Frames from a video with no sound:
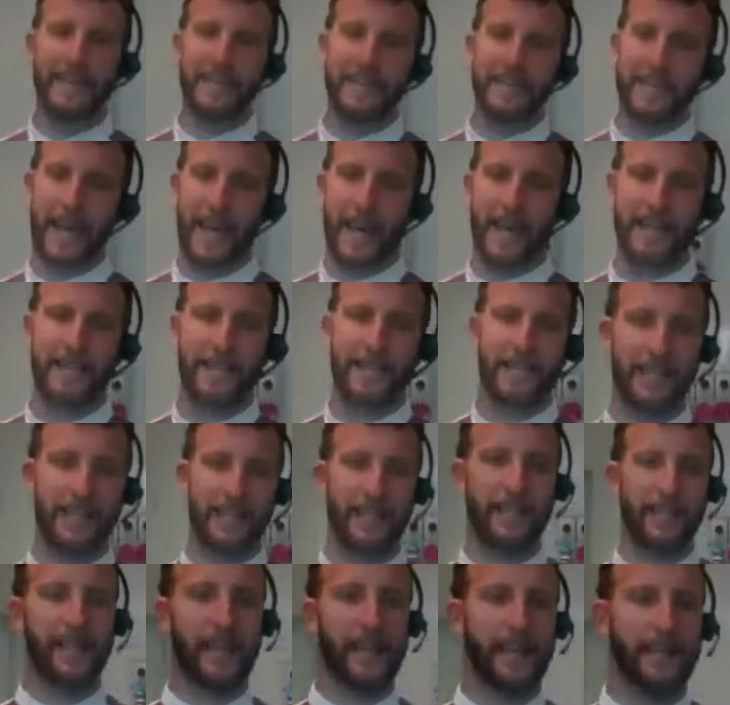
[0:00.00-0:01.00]
is that
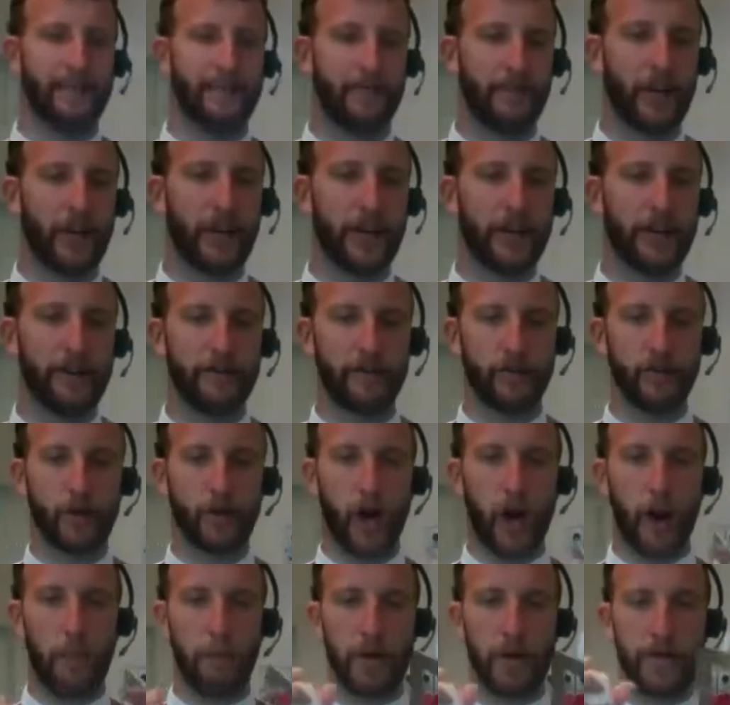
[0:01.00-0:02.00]
it has very few
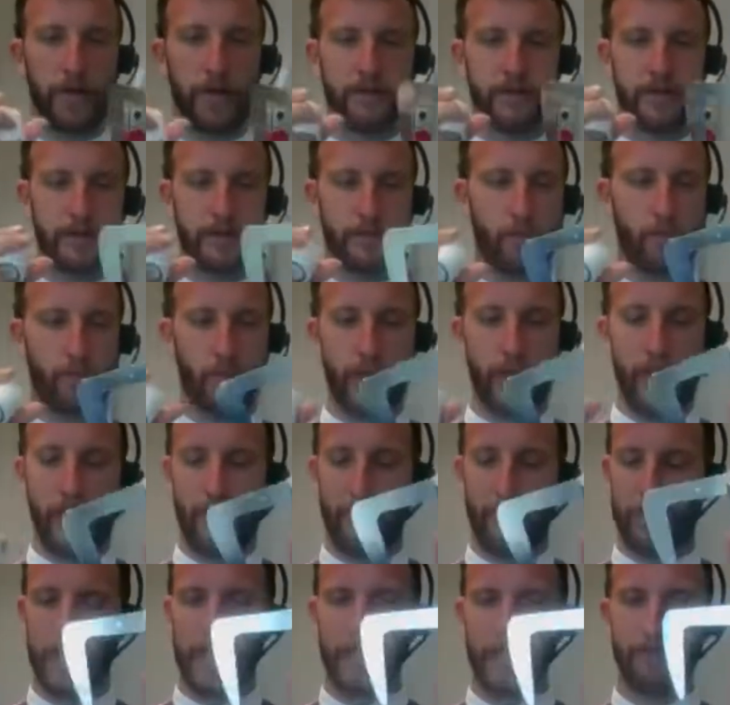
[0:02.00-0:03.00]
components. We
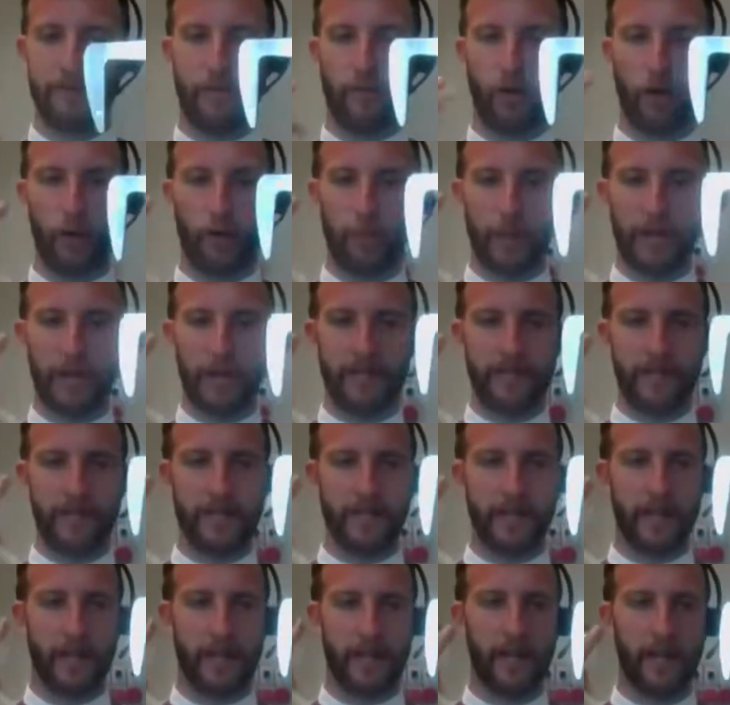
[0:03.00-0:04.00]
have just 4 pieces
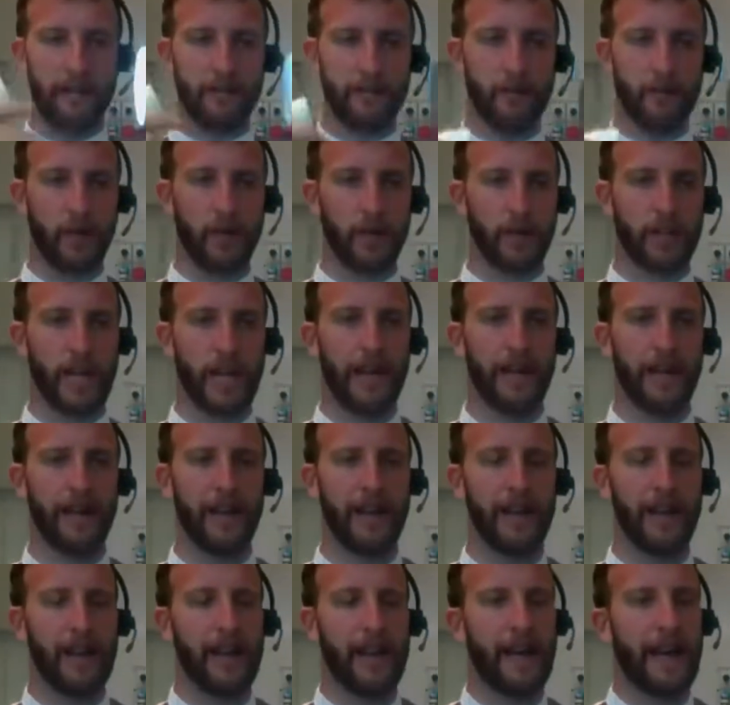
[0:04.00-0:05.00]
here, okay?
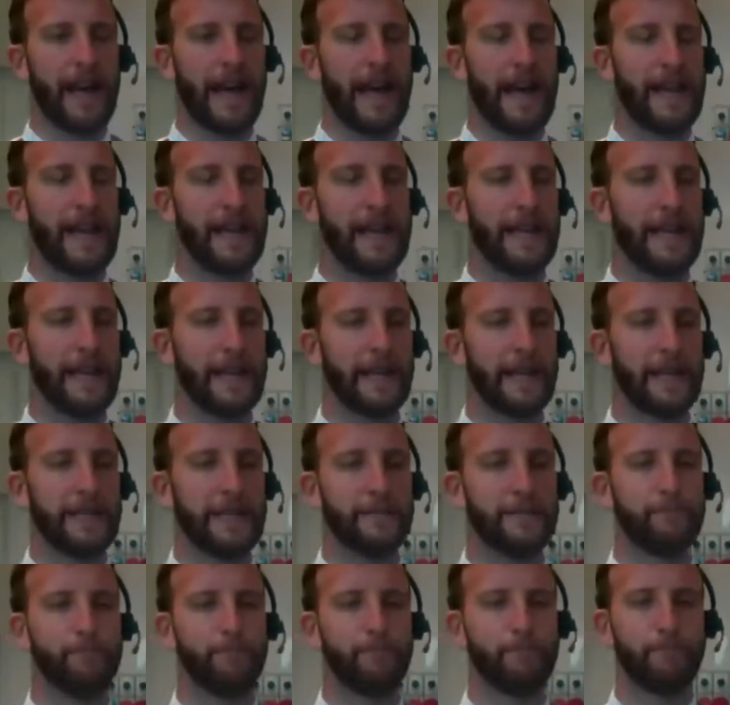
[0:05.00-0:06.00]

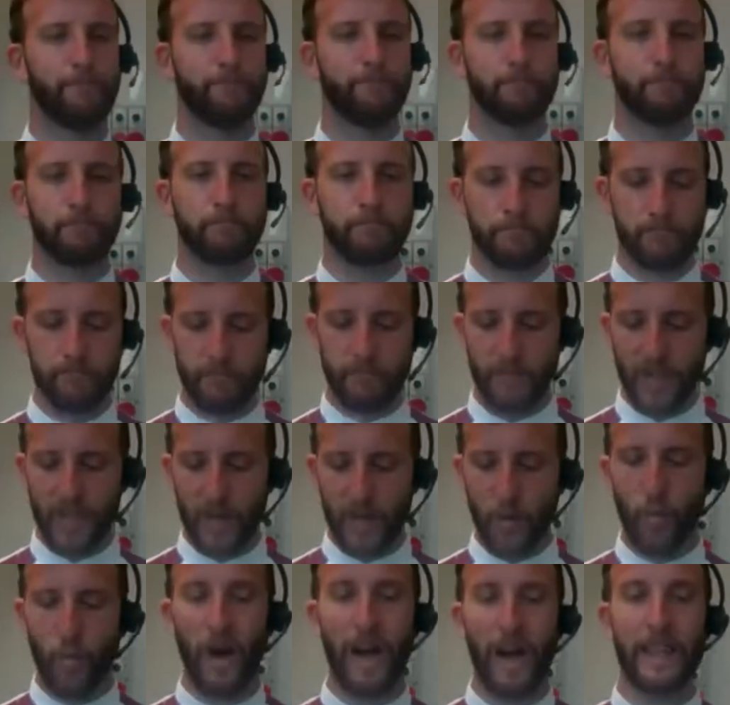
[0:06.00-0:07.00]
And
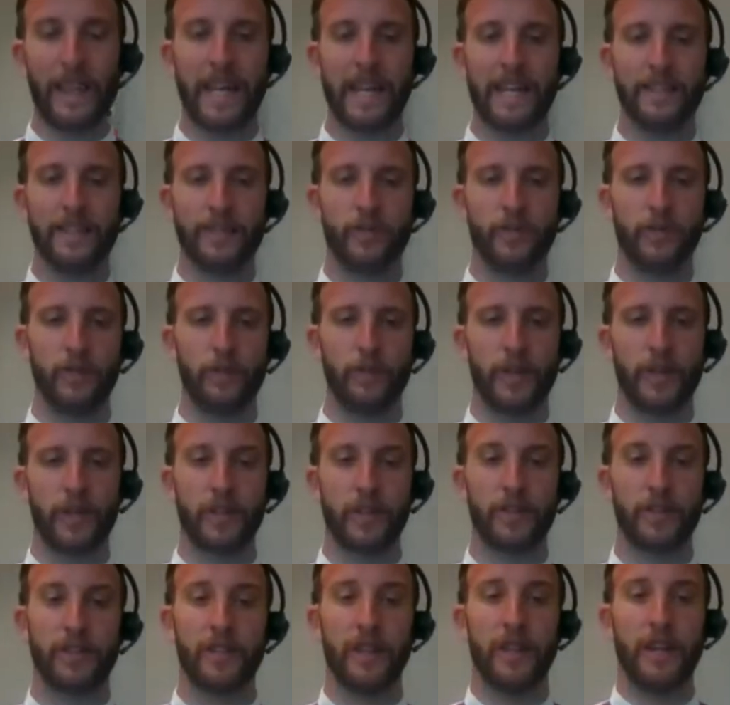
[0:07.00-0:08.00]
why that is good?
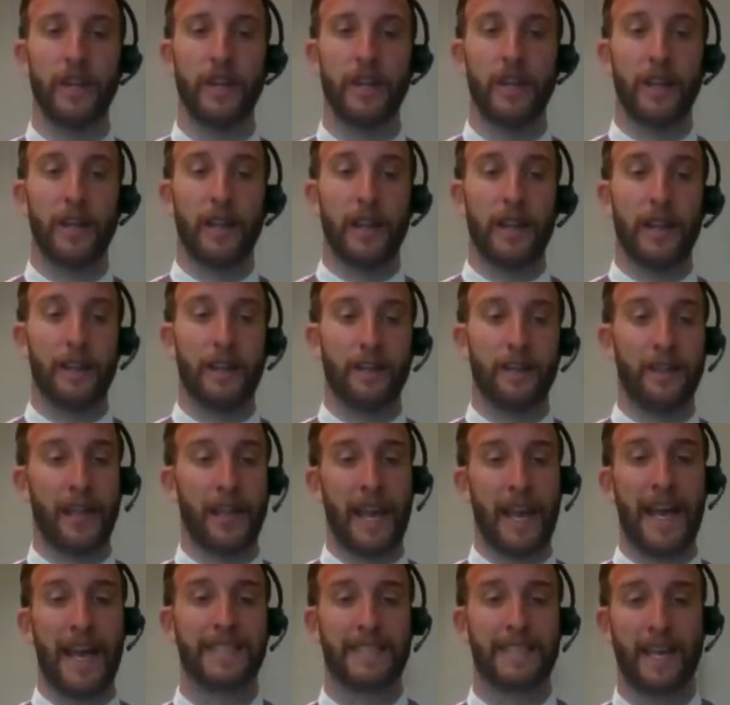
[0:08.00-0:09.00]
Because
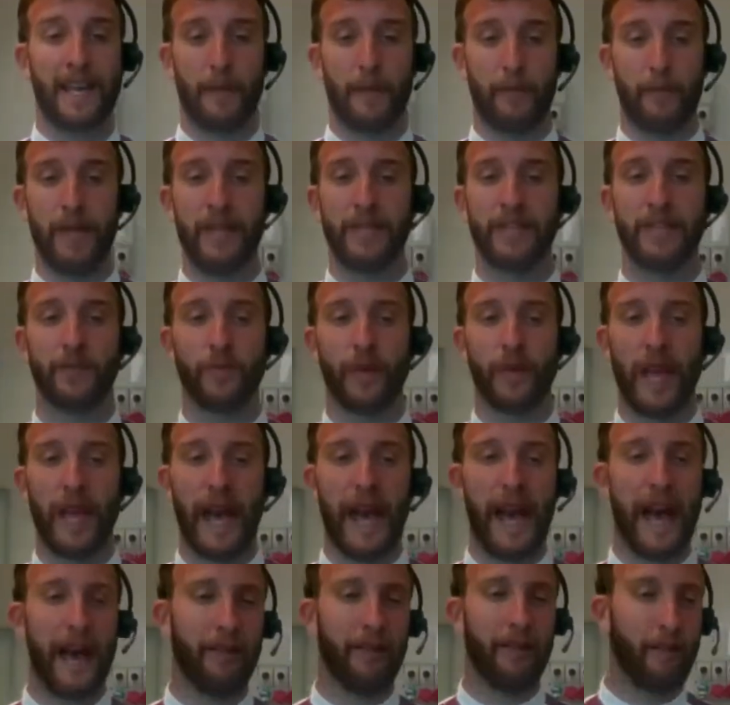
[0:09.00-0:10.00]
the less pieces we
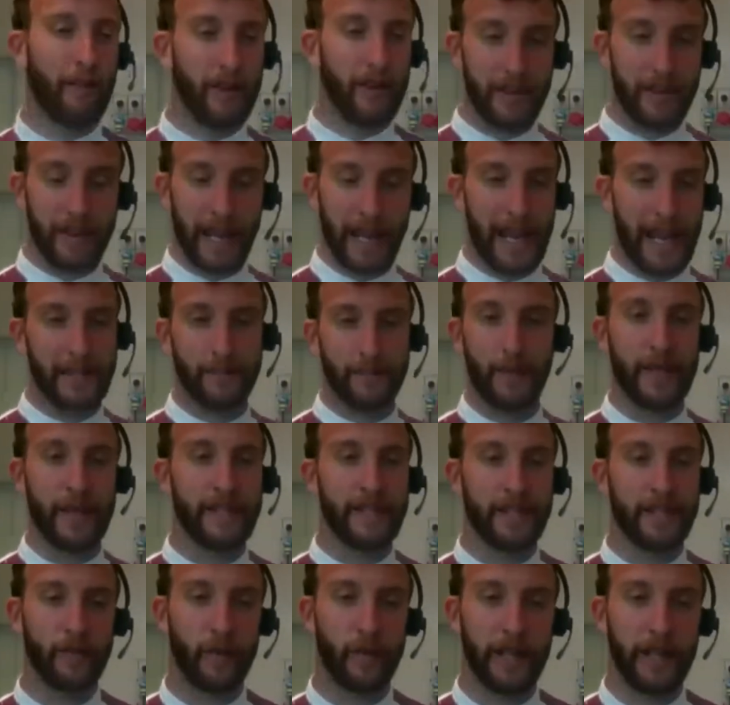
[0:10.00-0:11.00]
have, the less
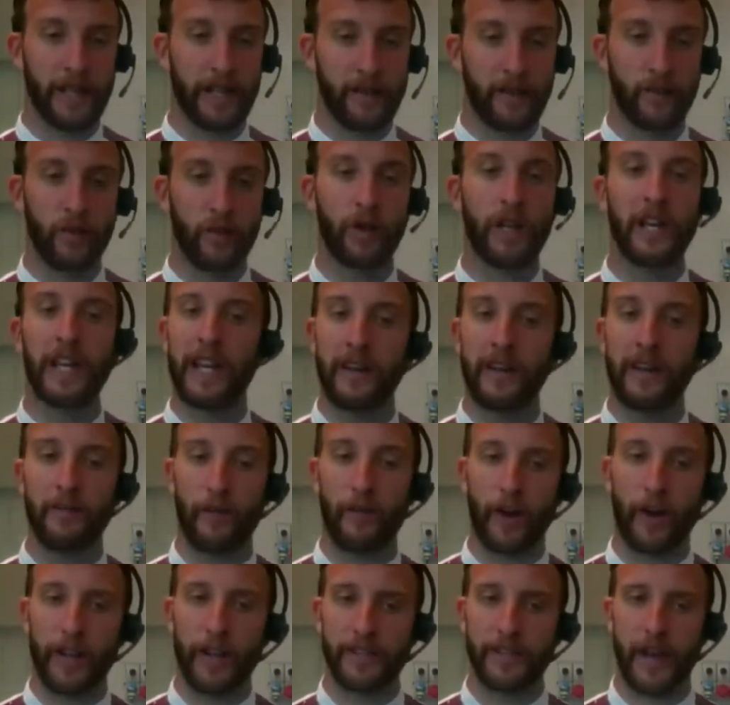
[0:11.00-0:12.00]
pieces we need to clean,
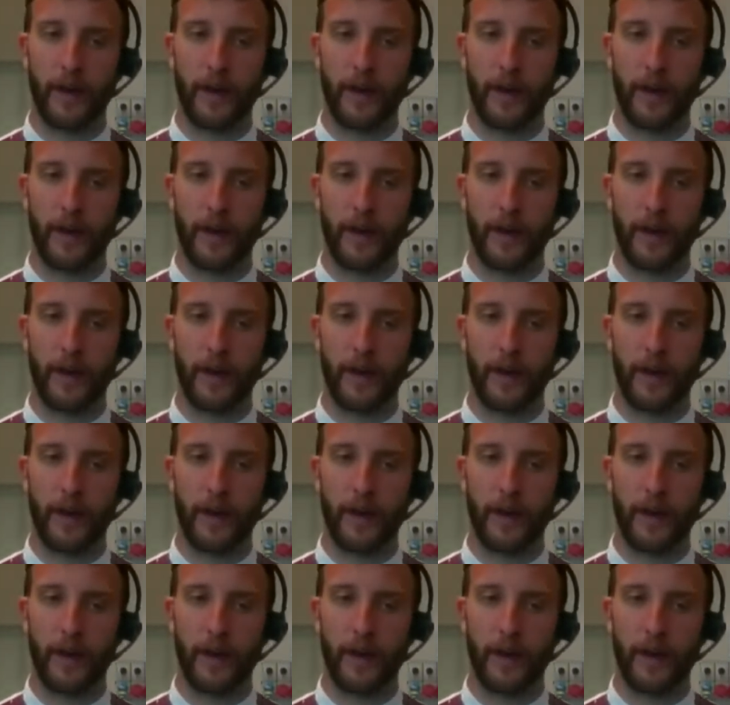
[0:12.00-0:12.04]
for